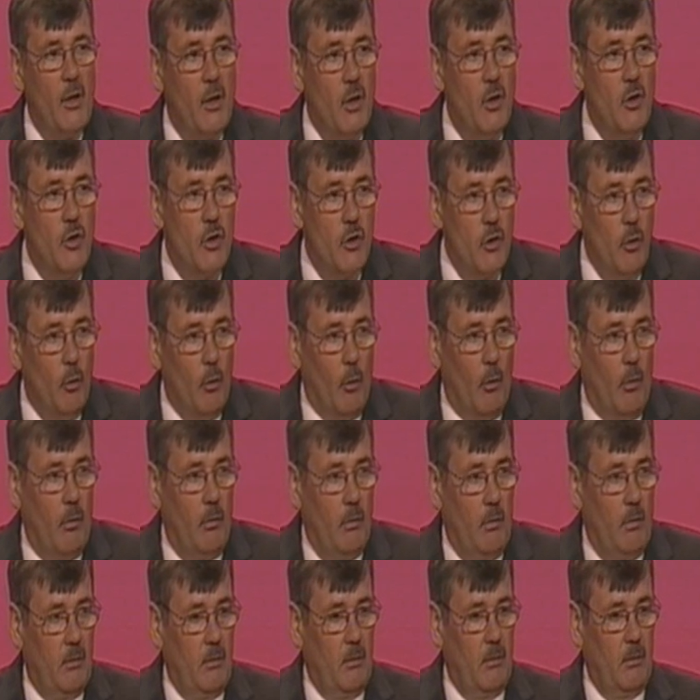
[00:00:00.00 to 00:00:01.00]
making
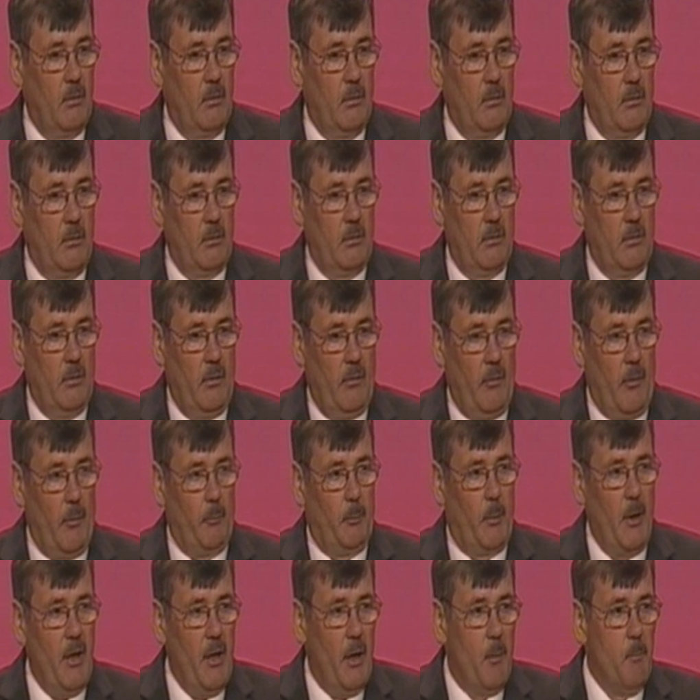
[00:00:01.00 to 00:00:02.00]
sure
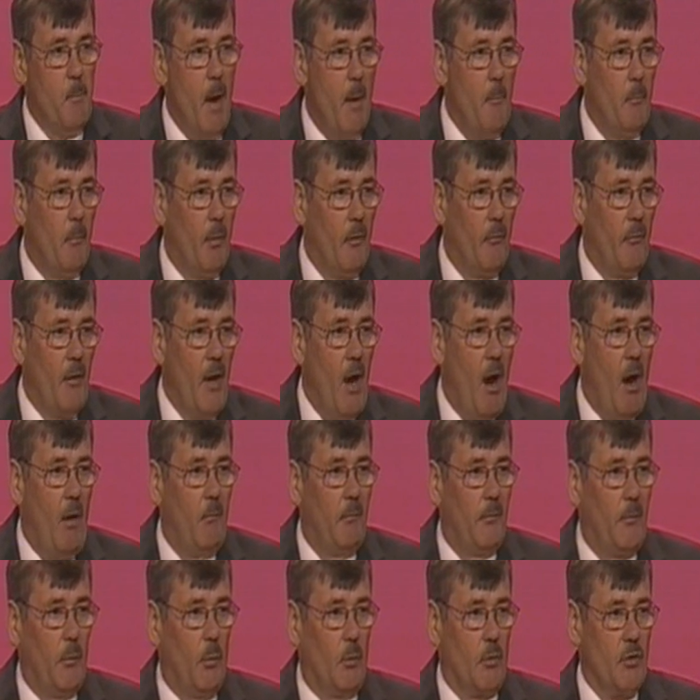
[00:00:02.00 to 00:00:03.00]
that being a member of the
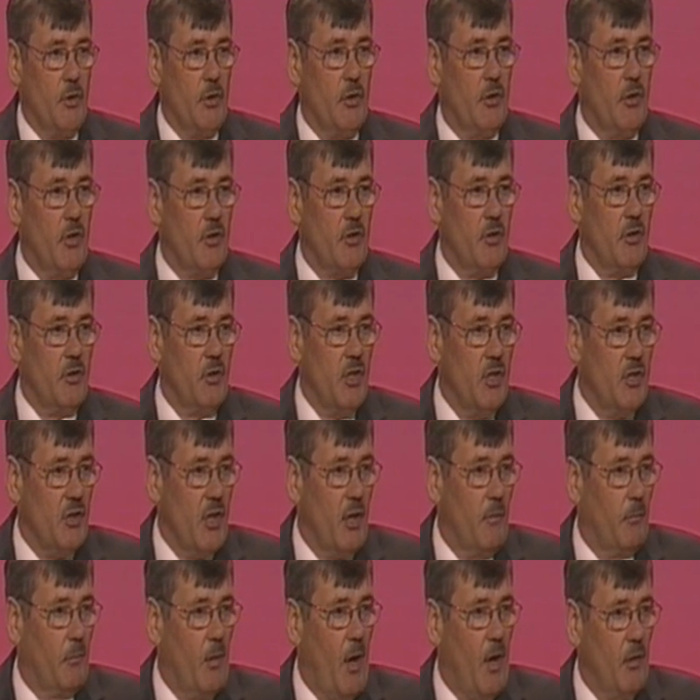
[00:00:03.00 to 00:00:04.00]
armed forces doesn't
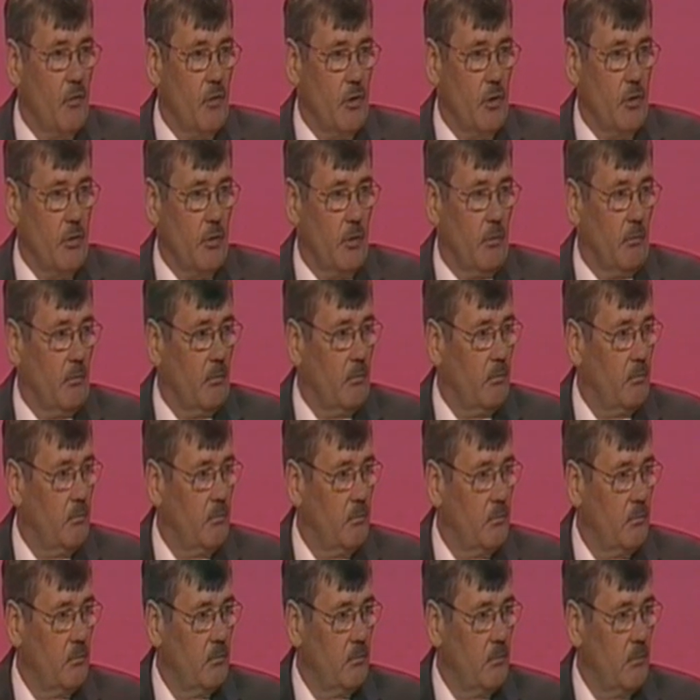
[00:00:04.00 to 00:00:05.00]
disadvantage you
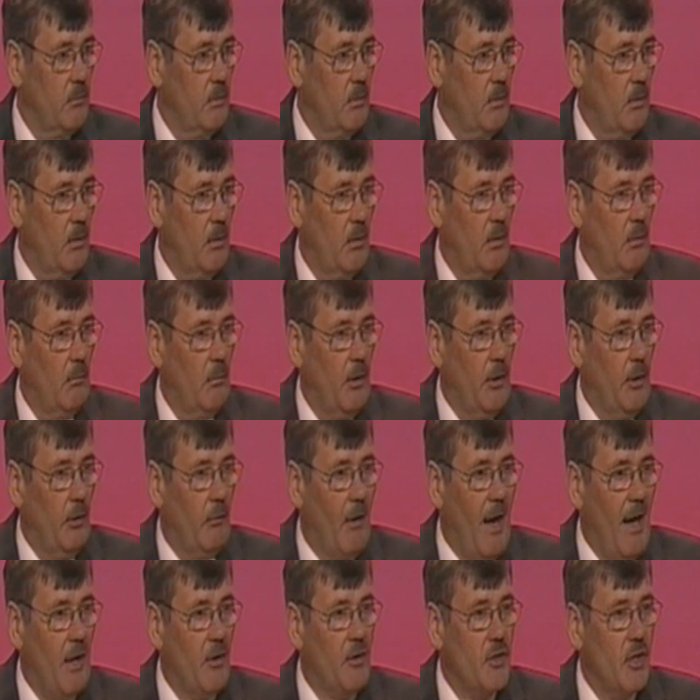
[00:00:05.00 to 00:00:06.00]

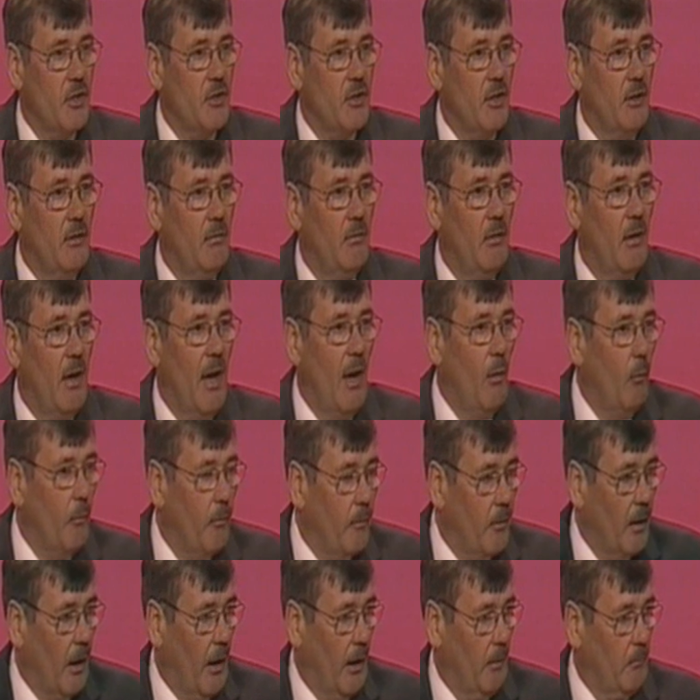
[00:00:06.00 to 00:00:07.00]
when you're accessing
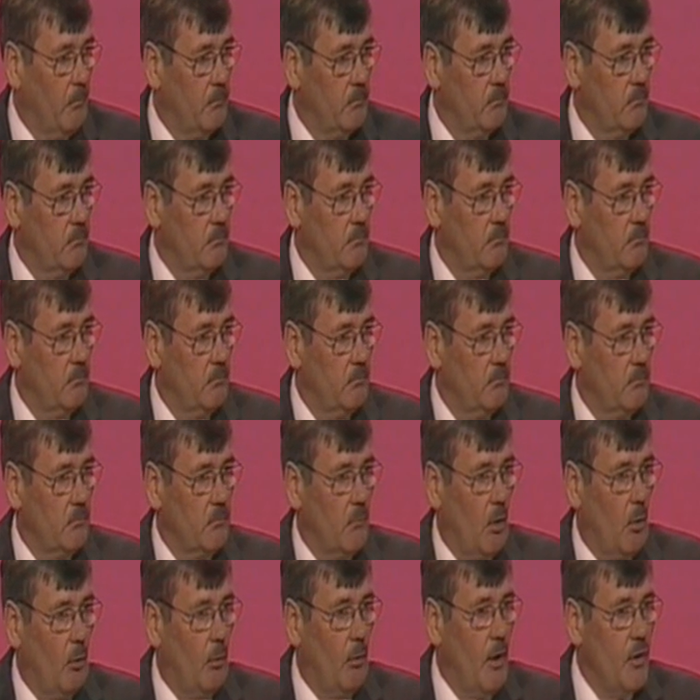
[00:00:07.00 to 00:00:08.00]
healthcare
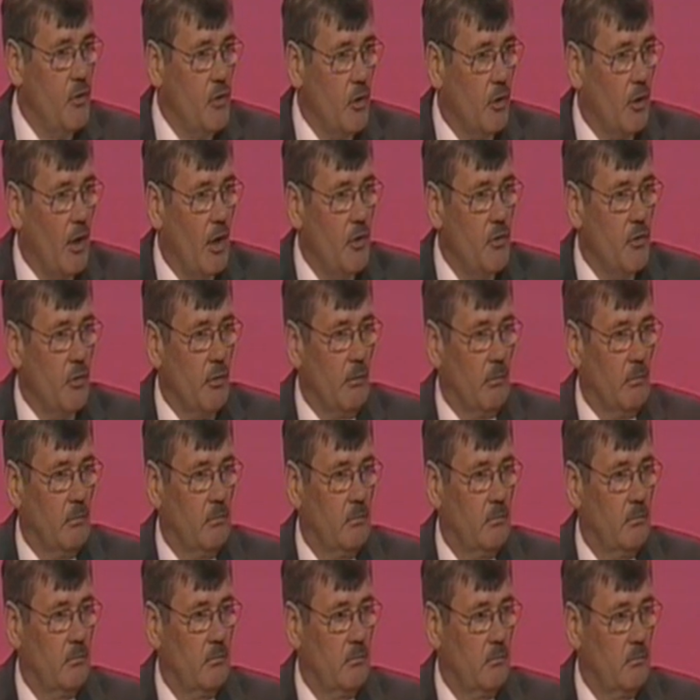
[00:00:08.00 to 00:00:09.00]
or
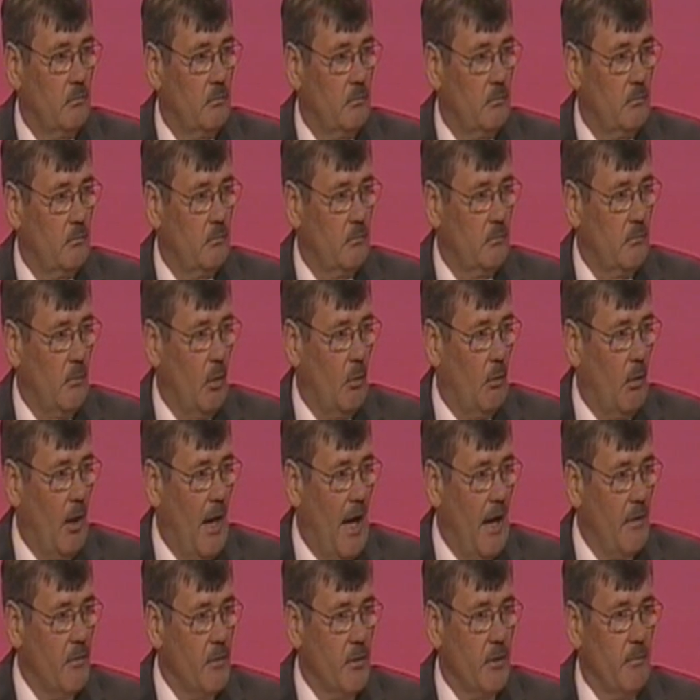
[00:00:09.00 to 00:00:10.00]
education
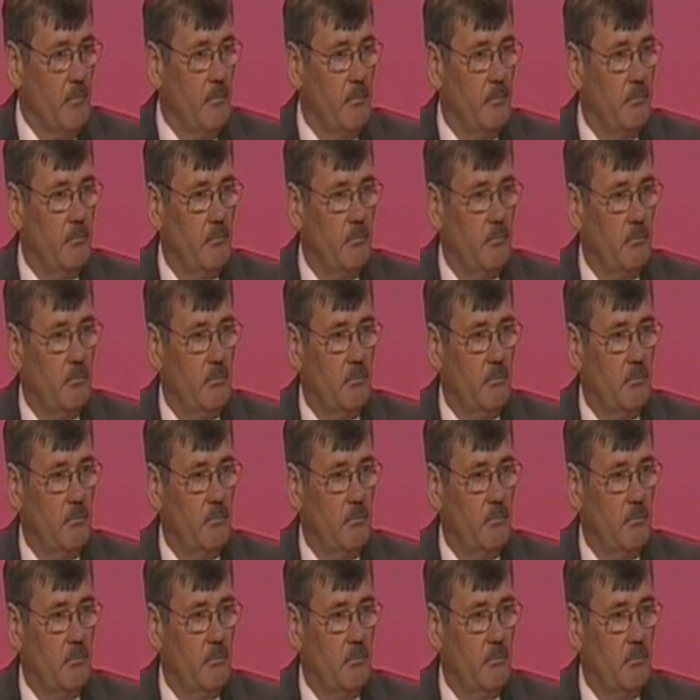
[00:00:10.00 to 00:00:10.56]
or housing.